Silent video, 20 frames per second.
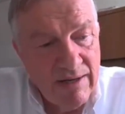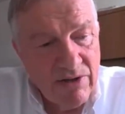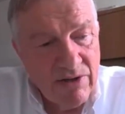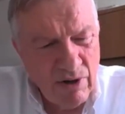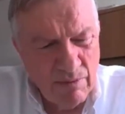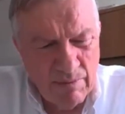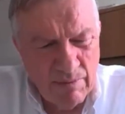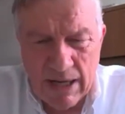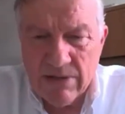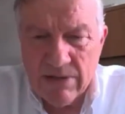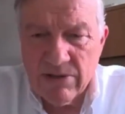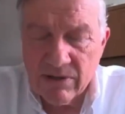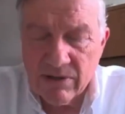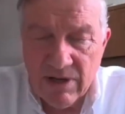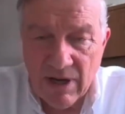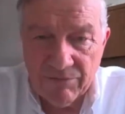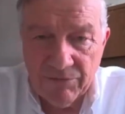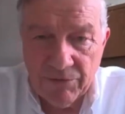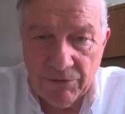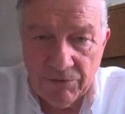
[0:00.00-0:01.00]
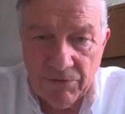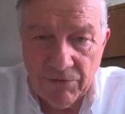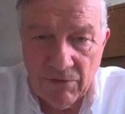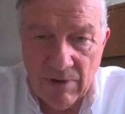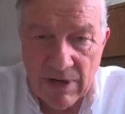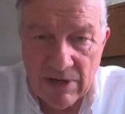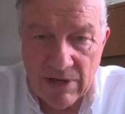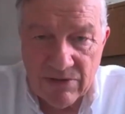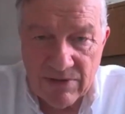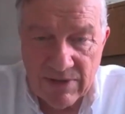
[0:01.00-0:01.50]
So it makes it tougher
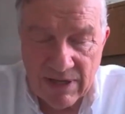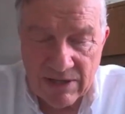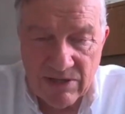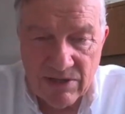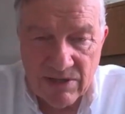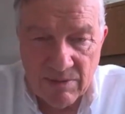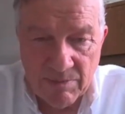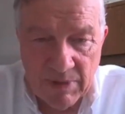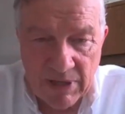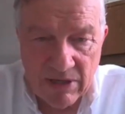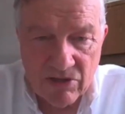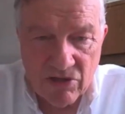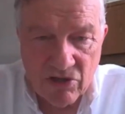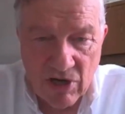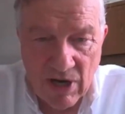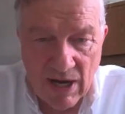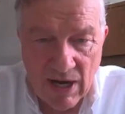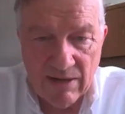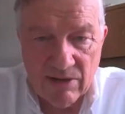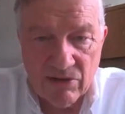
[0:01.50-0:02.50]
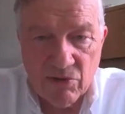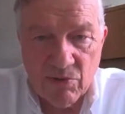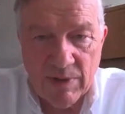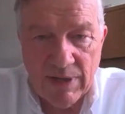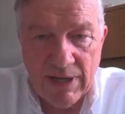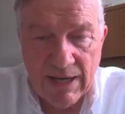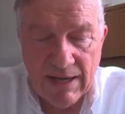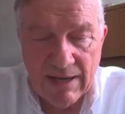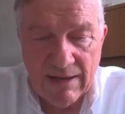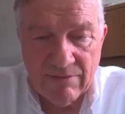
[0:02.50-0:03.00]
for us. That's the biggest challenge
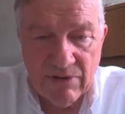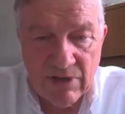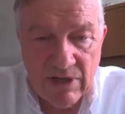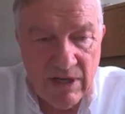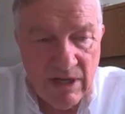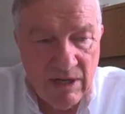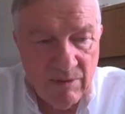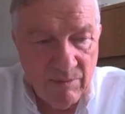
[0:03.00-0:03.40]
we have.